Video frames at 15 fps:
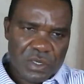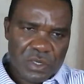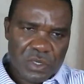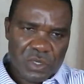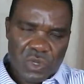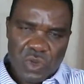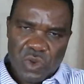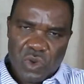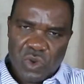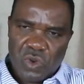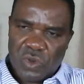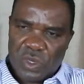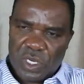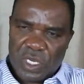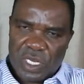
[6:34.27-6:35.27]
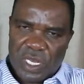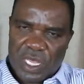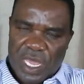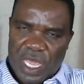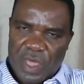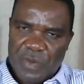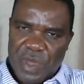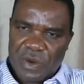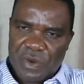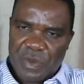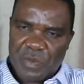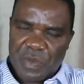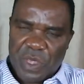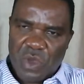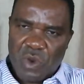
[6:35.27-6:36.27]
to Idika
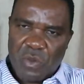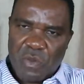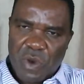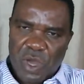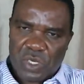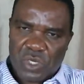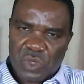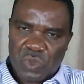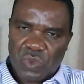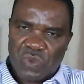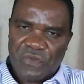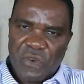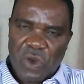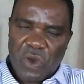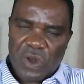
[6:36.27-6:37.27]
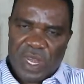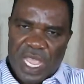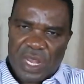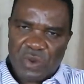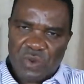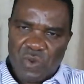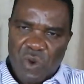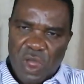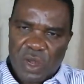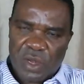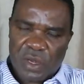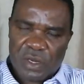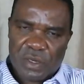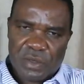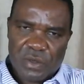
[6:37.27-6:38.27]
Imeri P.O. Box
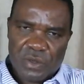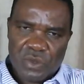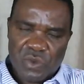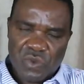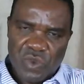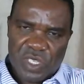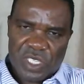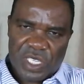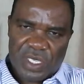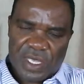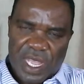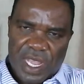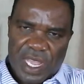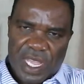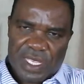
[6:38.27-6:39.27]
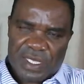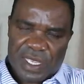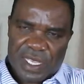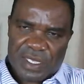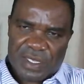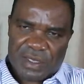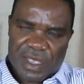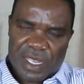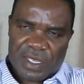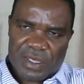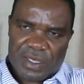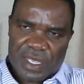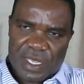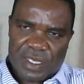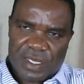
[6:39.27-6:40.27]
2491, Wichita, Kansas State
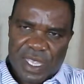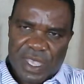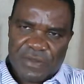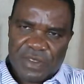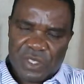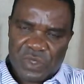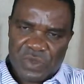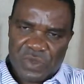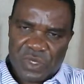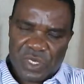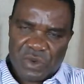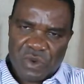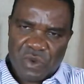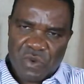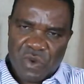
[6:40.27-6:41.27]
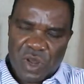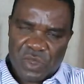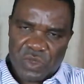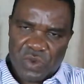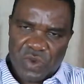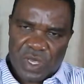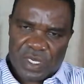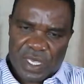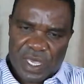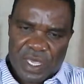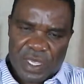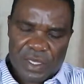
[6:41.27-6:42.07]
67201, USA.